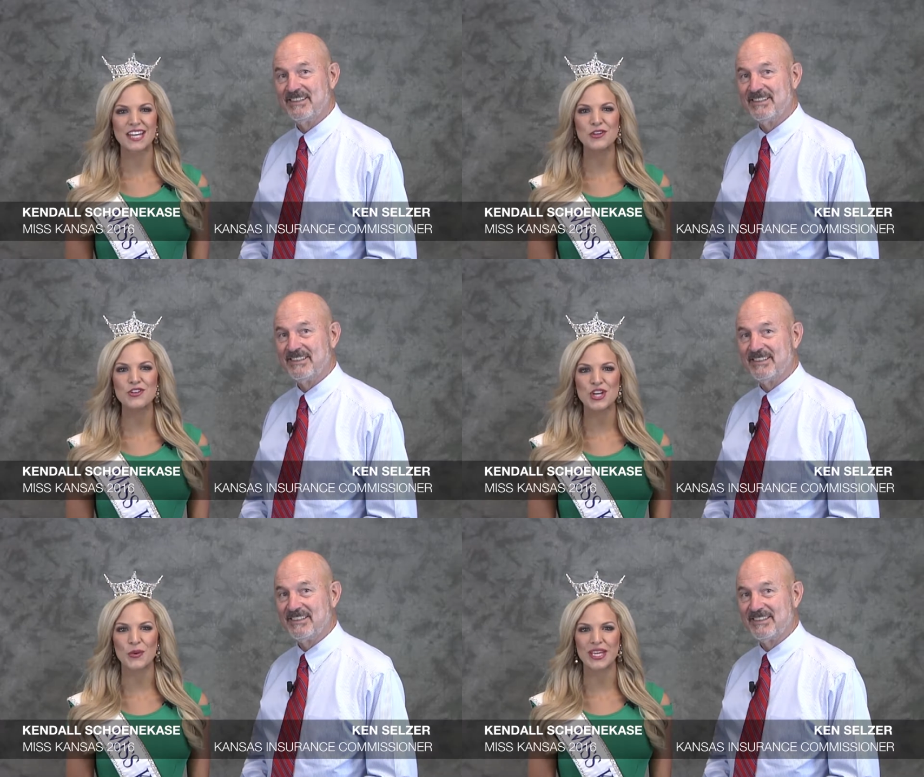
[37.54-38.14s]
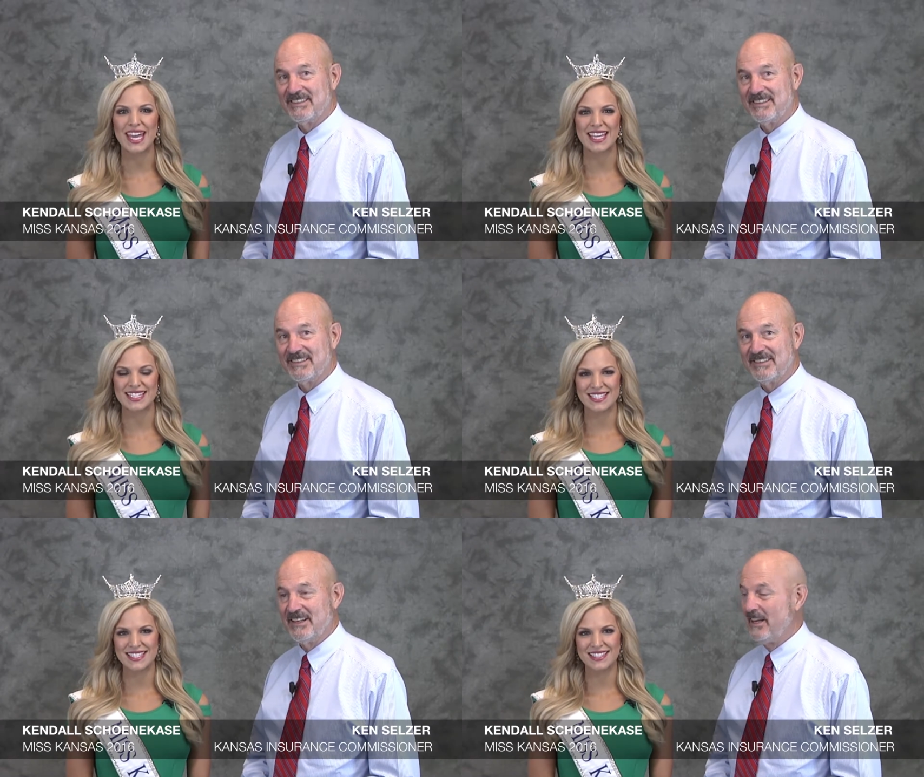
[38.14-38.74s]
Speaker 1: Kendall
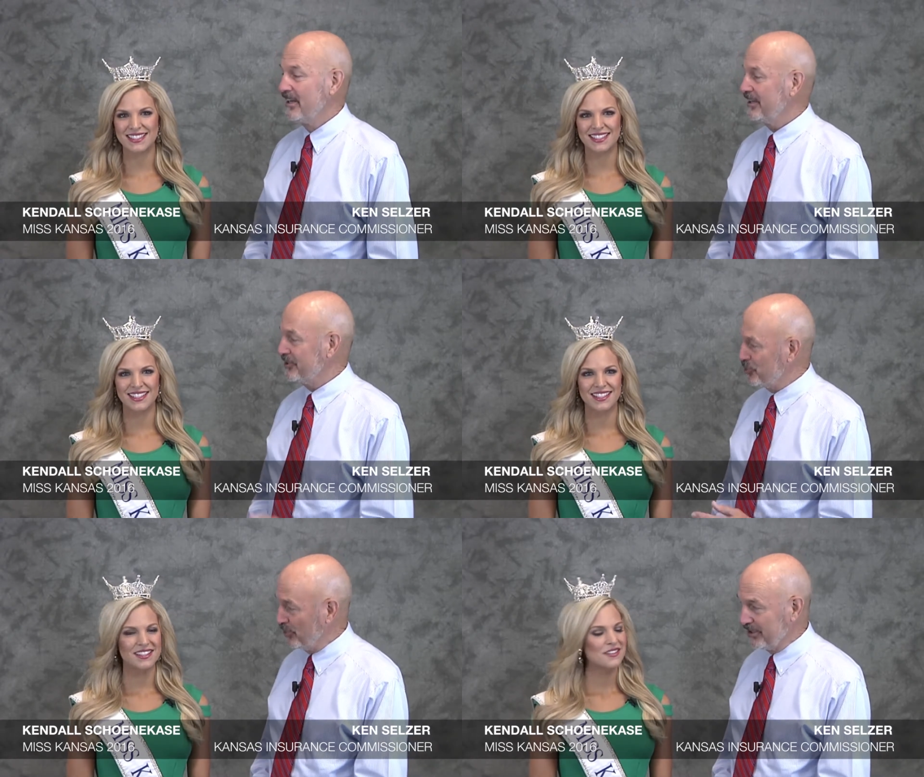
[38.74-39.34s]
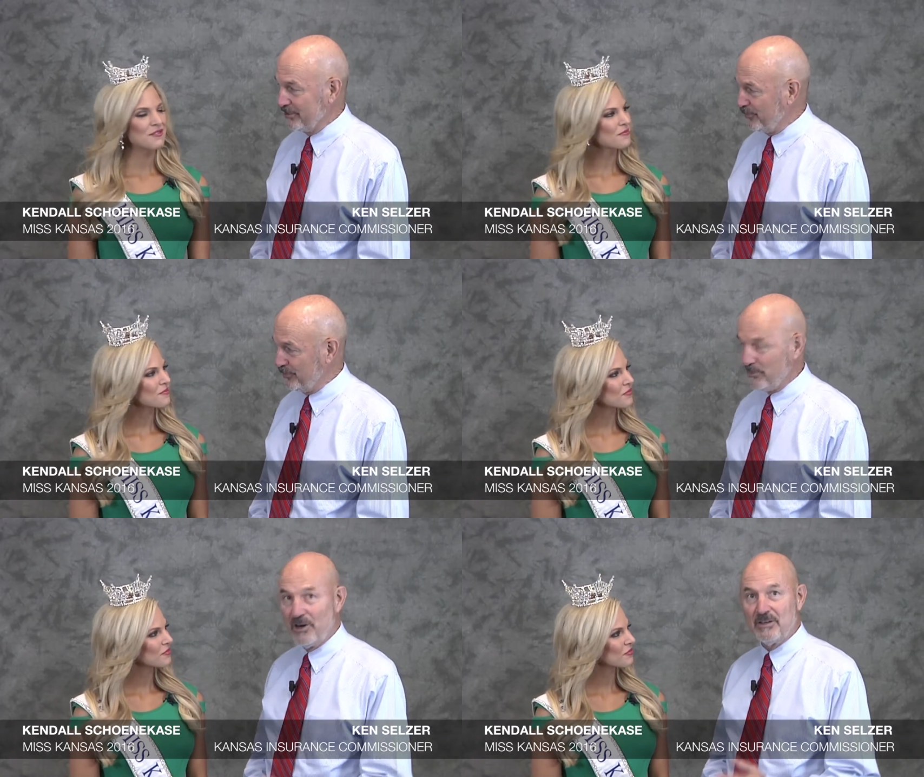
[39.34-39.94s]
Schoenekase.
Speaker 2: Controlling the
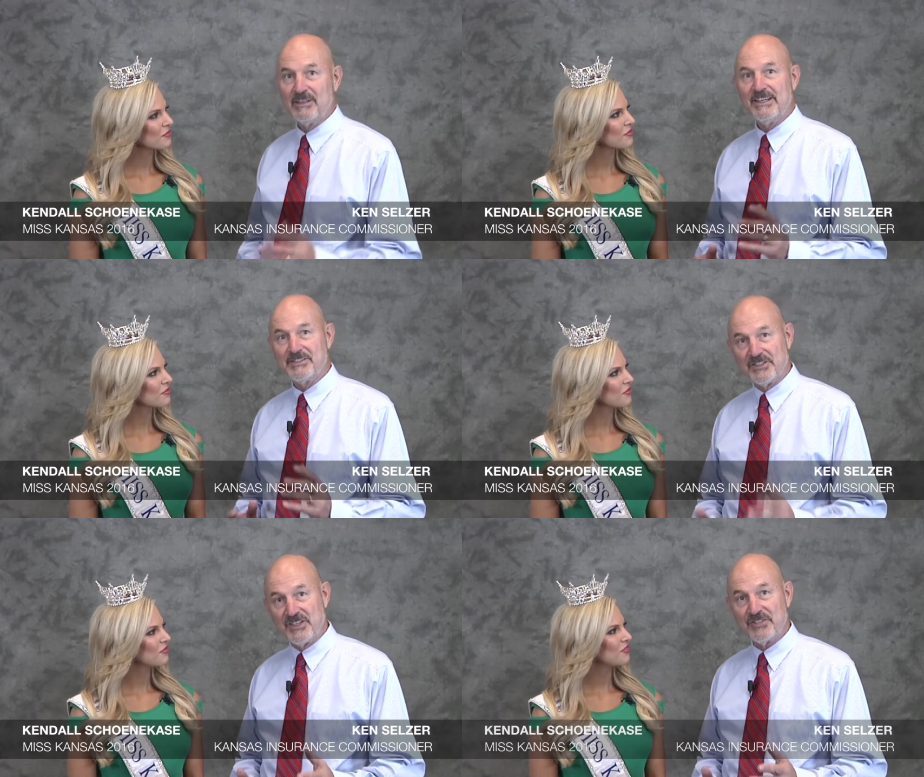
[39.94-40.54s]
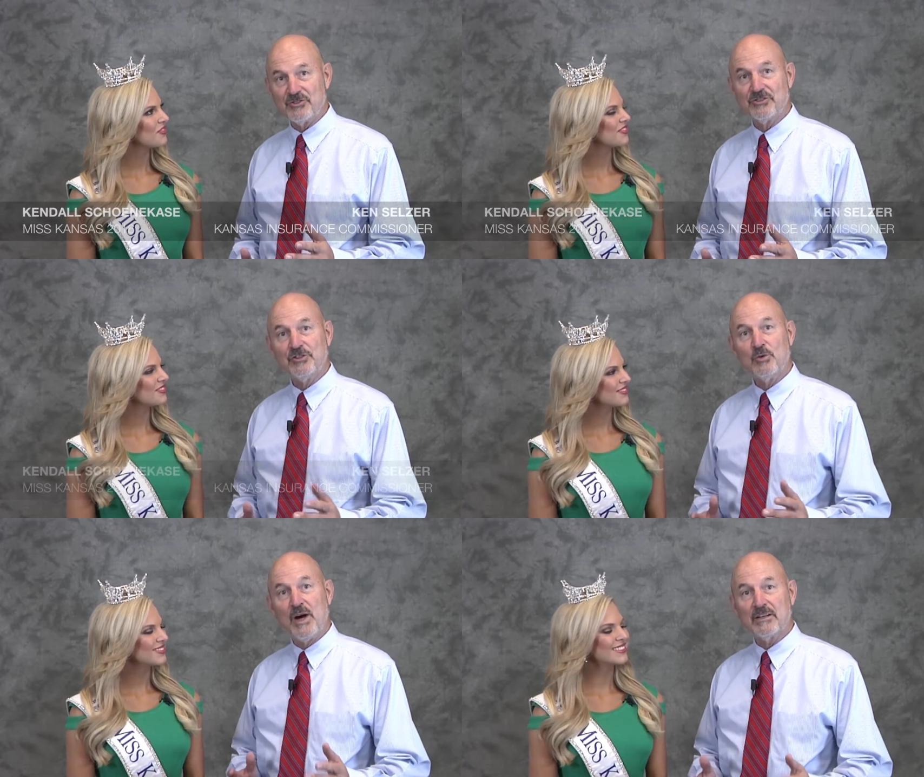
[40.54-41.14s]
football is essential to
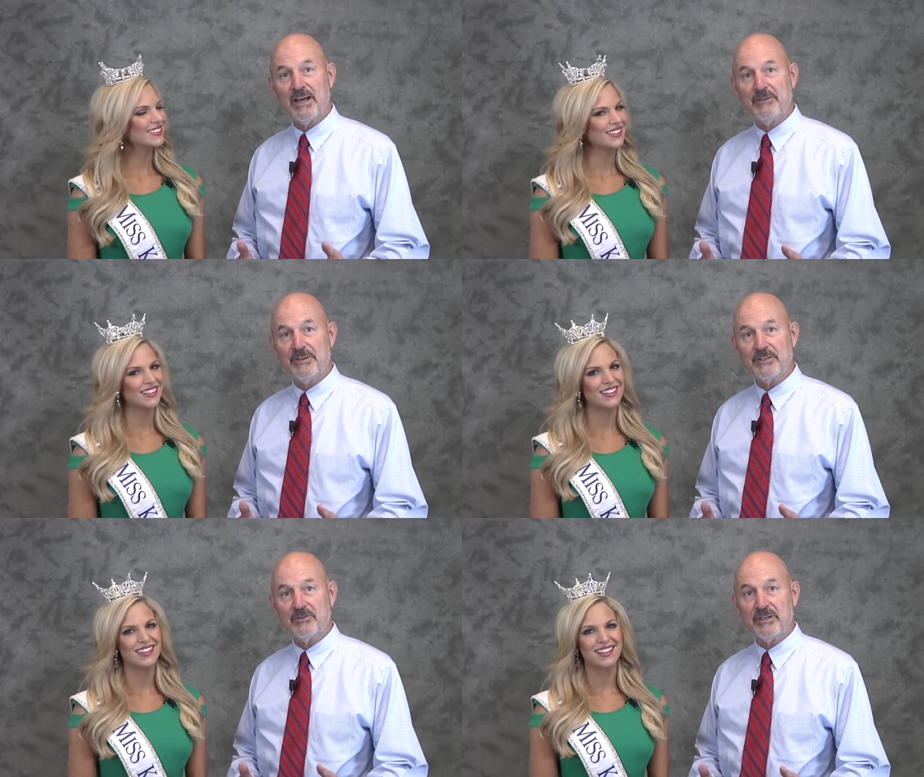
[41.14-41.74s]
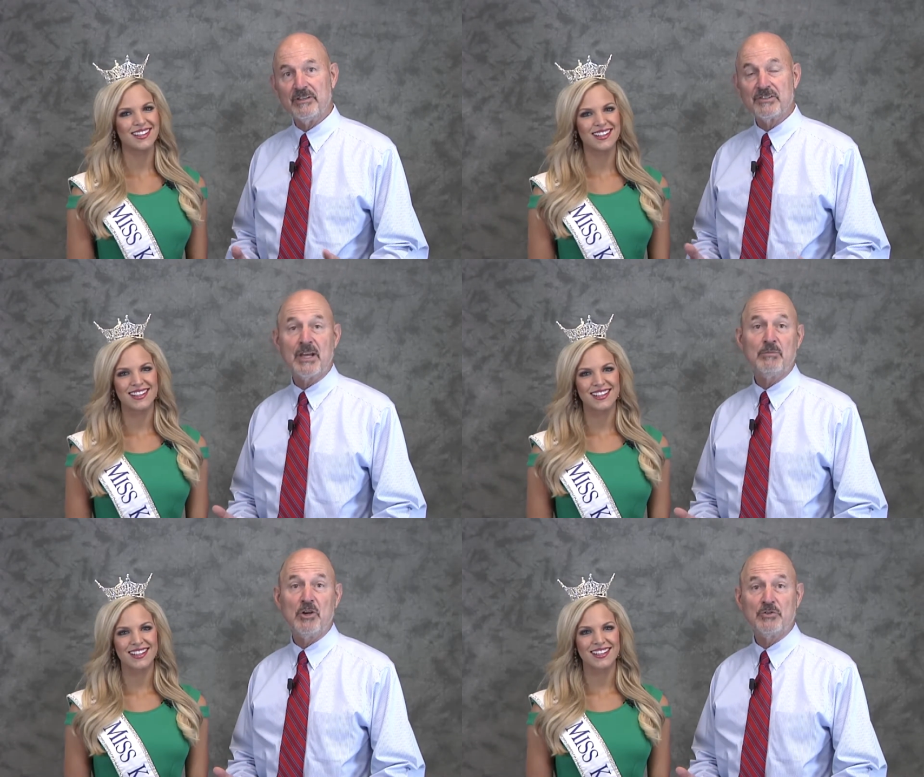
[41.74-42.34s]
a Wildcat victory. The
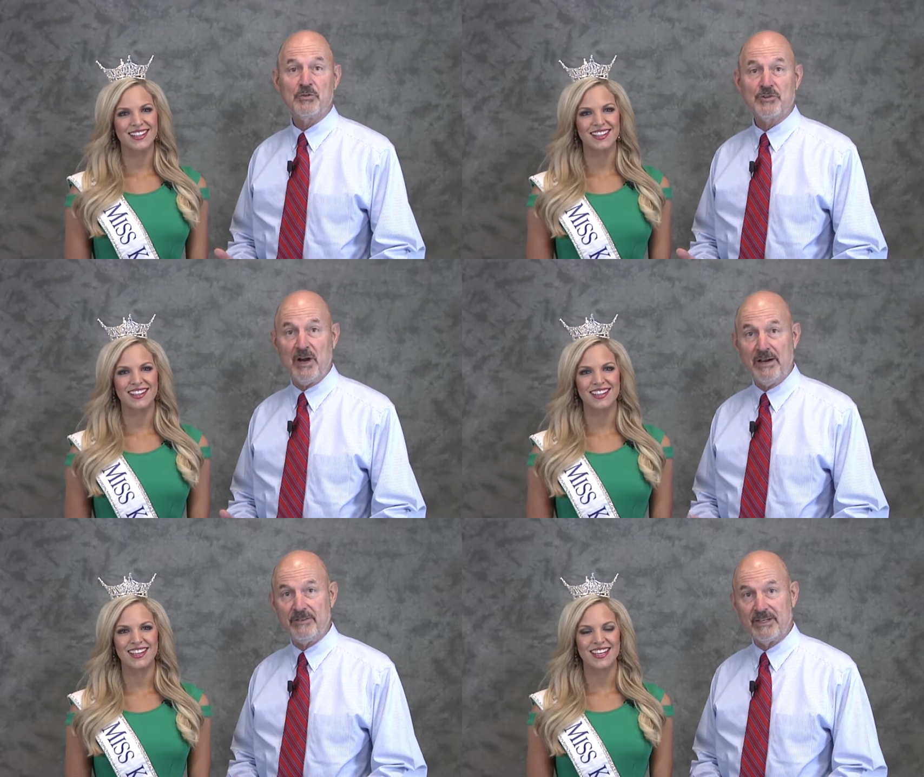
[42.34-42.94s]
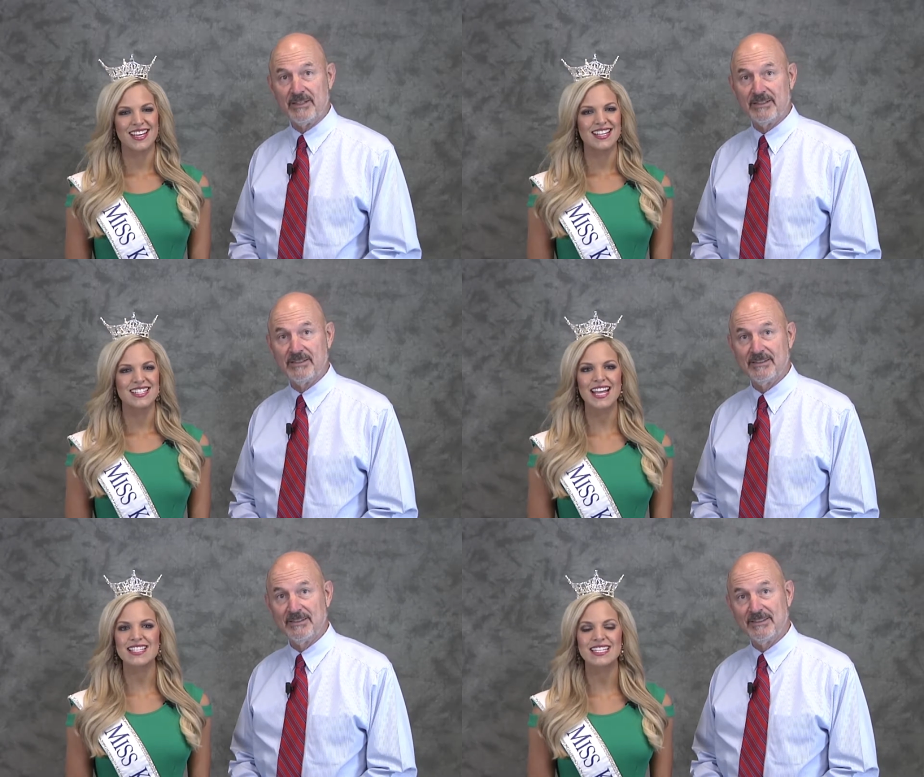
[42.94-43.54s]
same goes for driving.
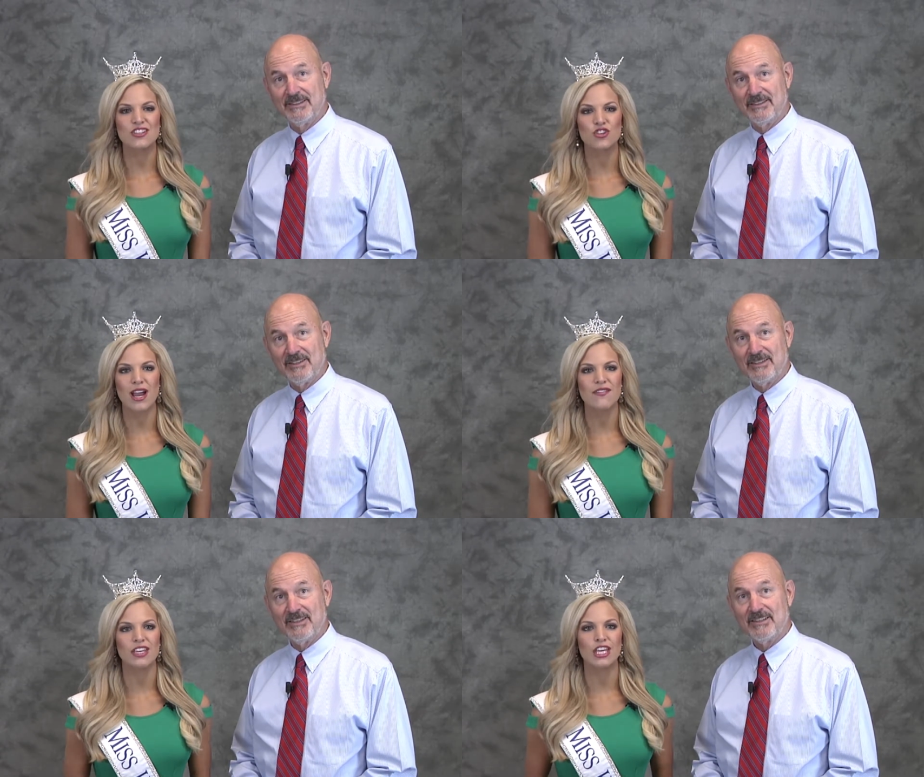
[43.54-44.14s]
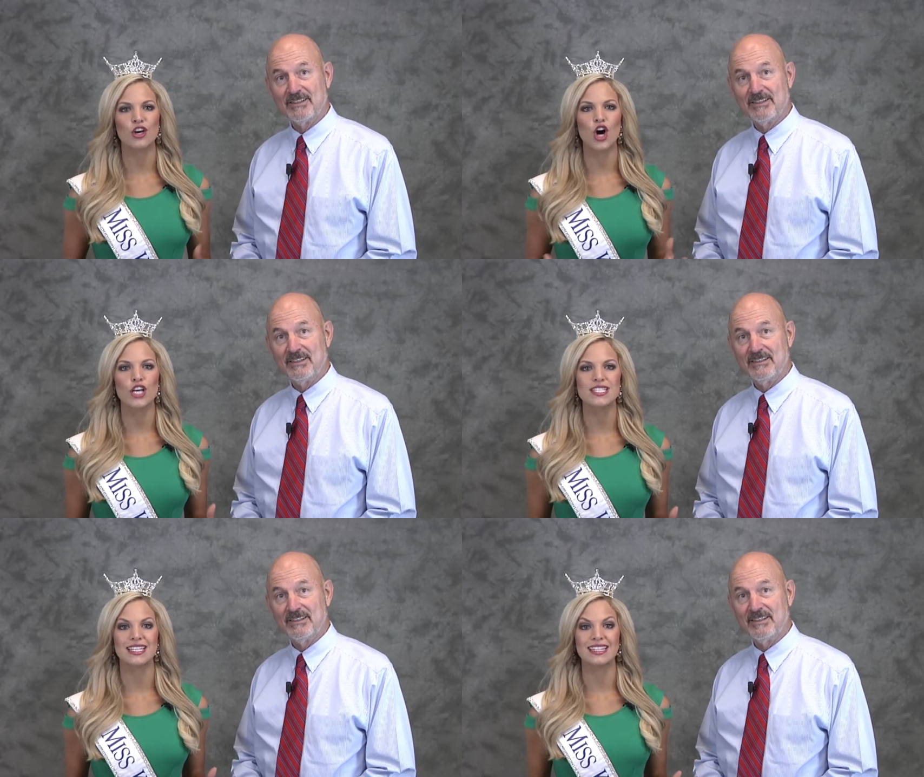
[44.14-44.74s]
Speaker 1: Texting and driving can cost a